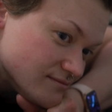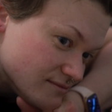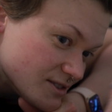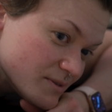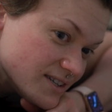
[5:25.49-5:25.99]

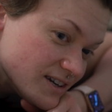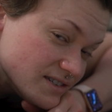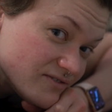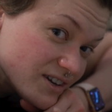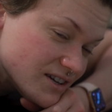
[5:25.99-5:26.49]
That's my
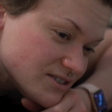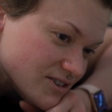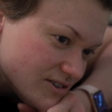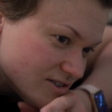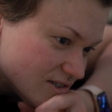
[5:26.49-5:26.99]
scientific
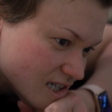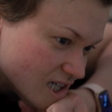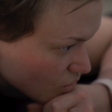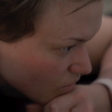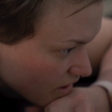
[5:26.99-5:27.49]
answer.
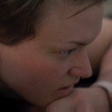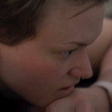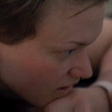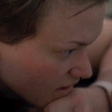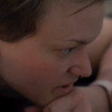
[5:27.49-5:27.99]

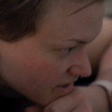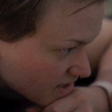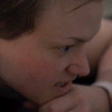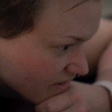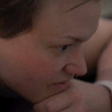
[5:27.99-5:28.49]
Well, I mean,
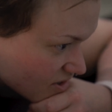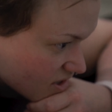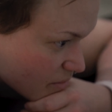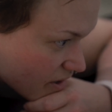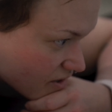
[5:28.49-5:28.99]
it's
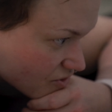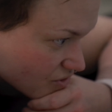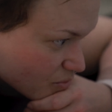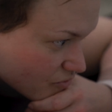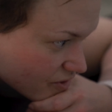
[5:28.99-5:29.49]
definitely about
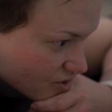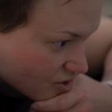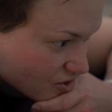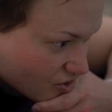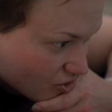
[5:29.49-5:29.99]
injury
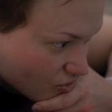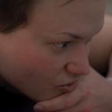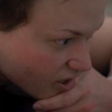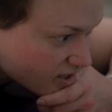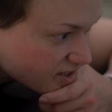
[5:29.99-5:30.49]
prevention too.
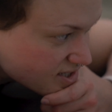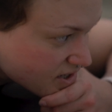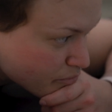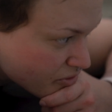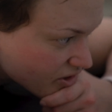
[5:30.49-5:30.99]
Like this
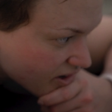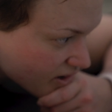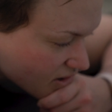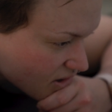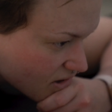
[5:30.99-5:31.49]
hip
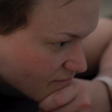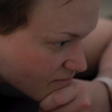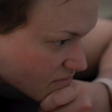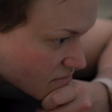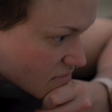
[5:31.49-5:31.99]
thing,
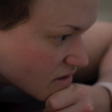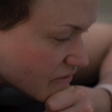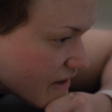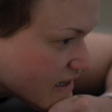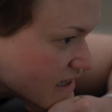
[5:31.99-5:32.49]

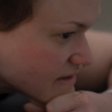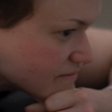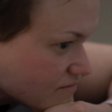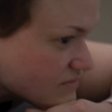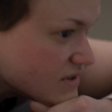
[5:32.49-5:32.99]
if I had
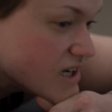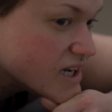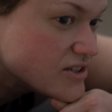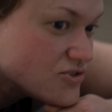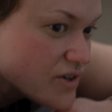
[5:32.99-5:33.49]

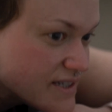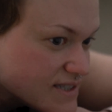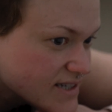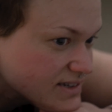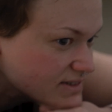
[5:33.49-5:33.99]
not
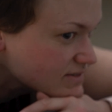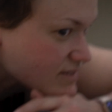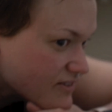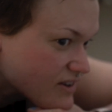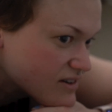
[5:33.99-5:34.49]
addressed it,
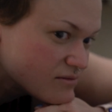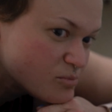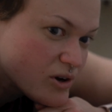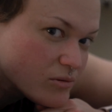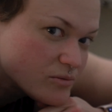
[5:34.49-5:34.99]
I think
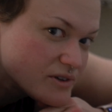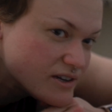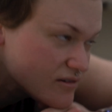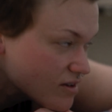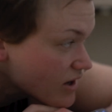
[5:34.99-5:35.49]

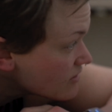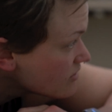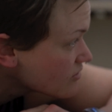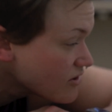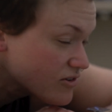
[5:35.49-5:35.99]
probably, I don't
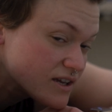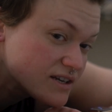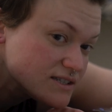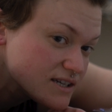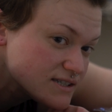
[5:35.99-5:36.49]
know, Chloe
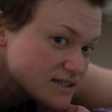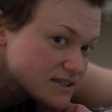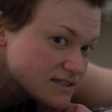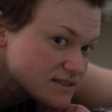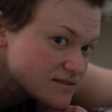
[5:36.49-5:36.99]
can attest to
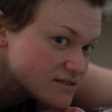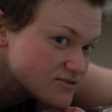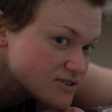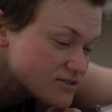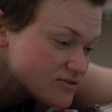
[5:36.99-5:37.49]
this if
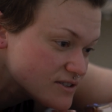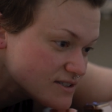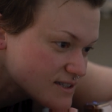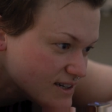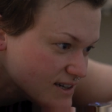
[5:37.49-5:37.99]
she
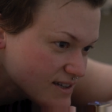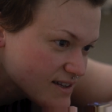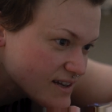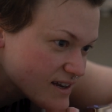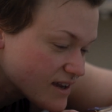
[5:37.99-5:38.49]
agrees,
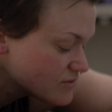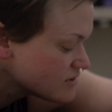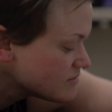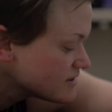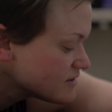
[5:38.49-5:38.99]
that I would
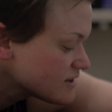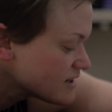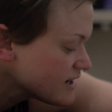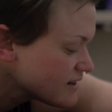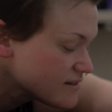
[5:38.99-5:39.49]
have been
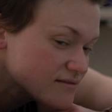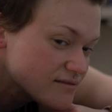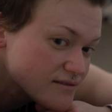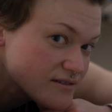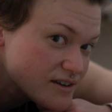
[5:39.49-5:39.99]
looking at
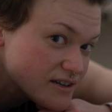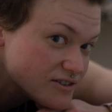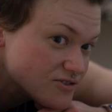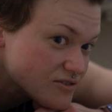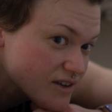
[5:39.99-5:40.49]
an
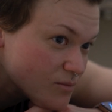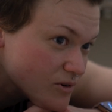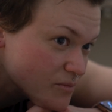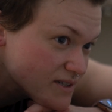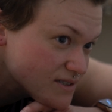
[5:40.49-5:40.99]
injured
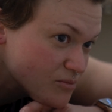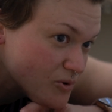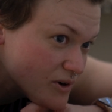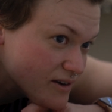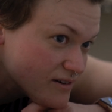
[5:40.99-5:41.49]
labrum at some
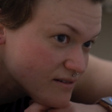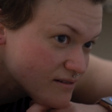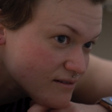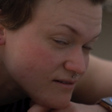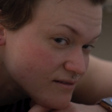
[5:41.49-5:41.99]
point
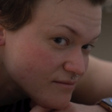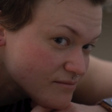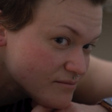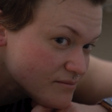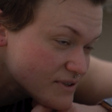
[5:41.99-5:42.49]

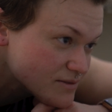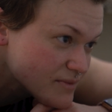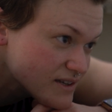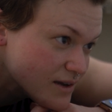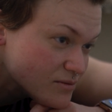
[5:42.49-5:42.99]
because
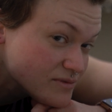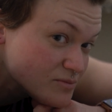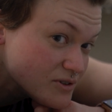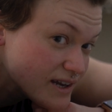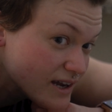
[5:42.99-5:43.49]
my labrum's
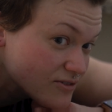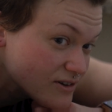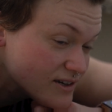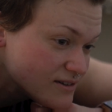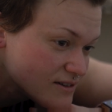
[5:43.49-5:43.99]
pretty angry.